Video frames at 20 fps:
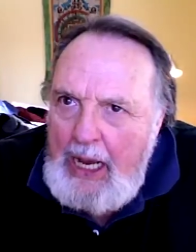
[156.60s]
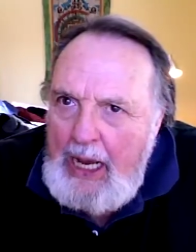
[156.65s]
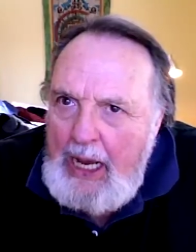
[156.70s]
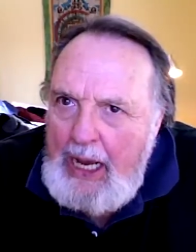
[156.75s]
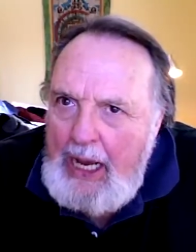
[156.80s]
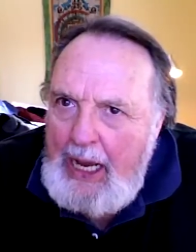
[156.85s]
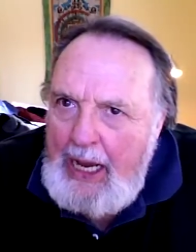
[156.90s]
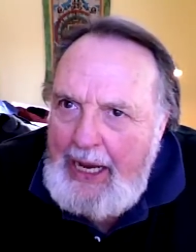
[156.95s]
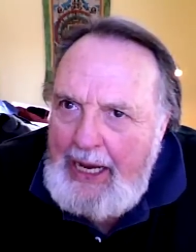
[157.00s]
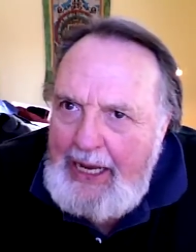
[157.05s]

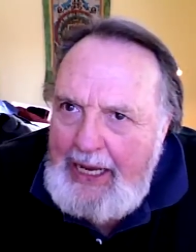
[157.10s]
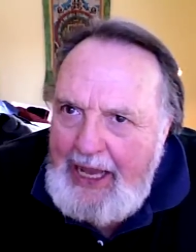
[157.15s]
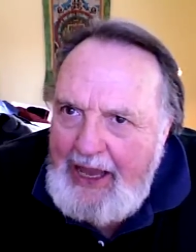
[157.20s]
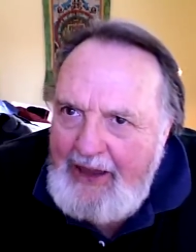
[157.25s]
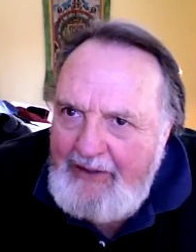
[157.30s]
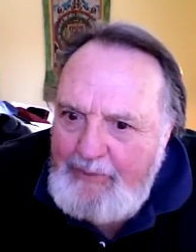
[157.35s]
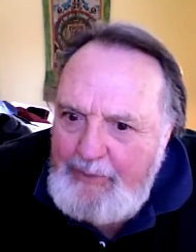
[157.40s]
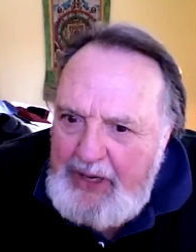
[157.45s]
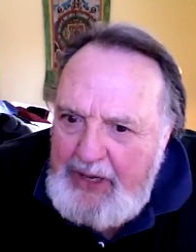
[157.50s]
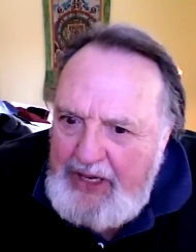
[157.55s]
I
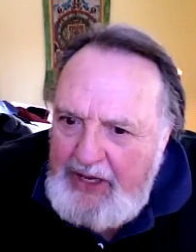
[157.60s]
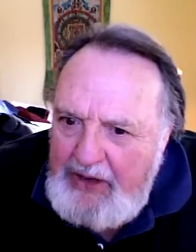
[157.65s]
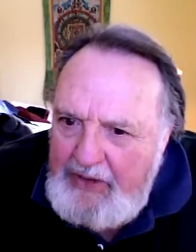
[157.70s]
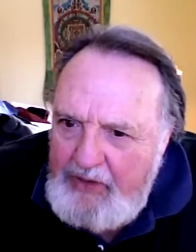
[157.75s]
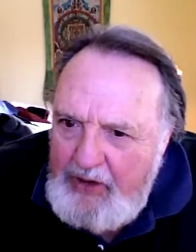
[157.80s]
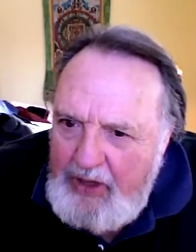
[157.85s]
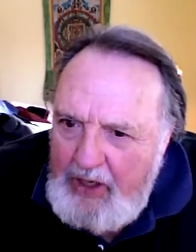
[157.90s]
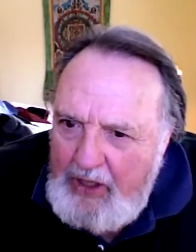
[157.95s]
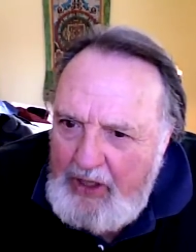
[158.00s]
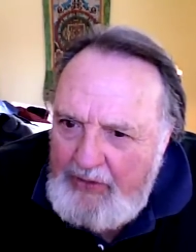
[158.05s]
have been
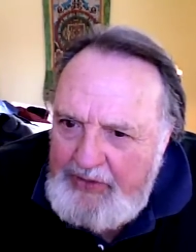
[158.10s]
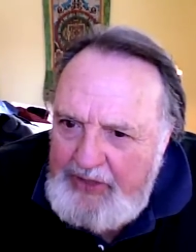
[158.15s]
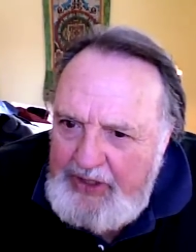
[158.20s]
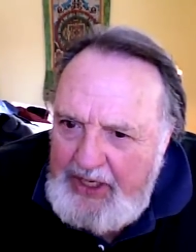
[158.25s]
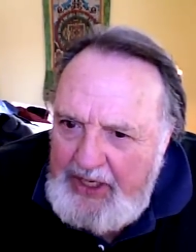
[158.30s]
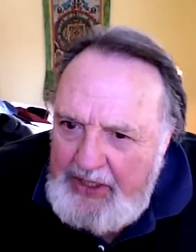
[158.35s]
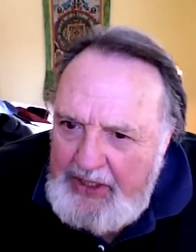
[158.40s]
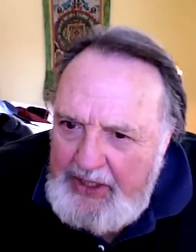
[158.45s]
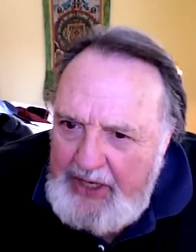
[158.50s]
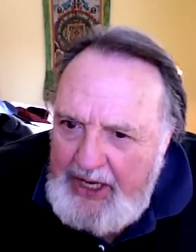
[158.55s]
involved
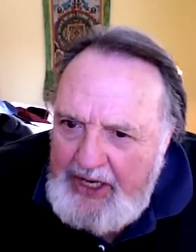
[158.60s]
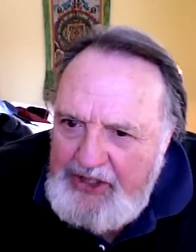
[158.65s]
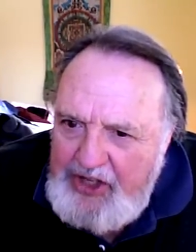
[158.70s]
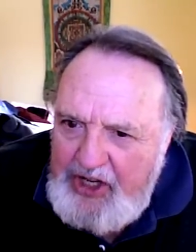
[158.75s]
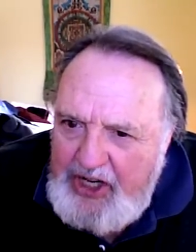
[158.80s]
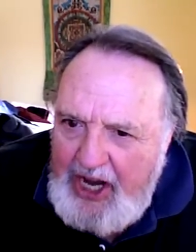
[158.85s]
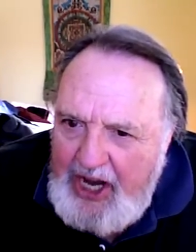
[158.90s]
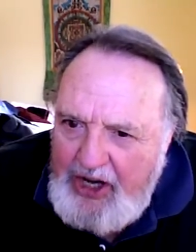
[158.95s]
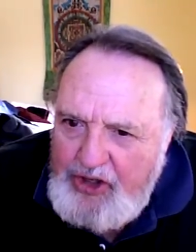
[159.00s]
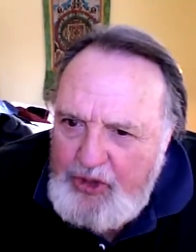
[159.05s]
in
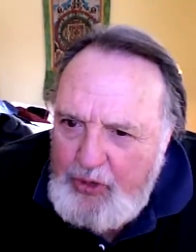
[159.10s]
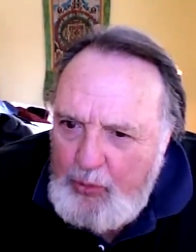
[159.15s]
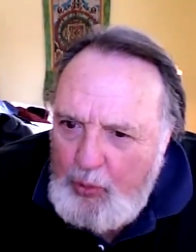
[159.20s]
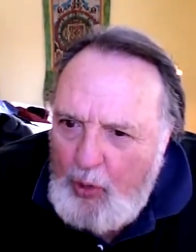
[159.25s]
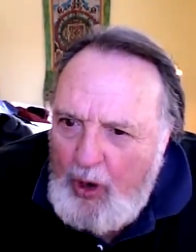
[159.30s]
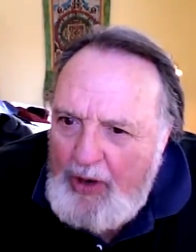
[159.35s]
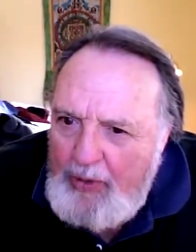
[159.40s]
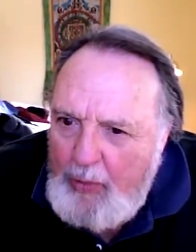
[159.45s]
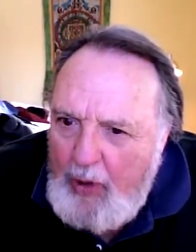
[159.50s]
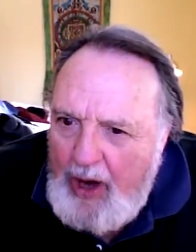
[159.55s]
education
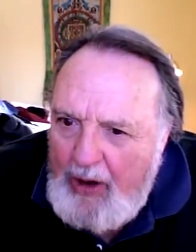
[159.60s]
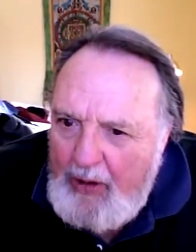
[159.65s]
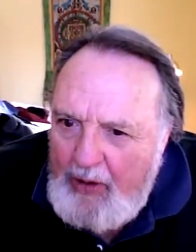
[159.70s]
one way or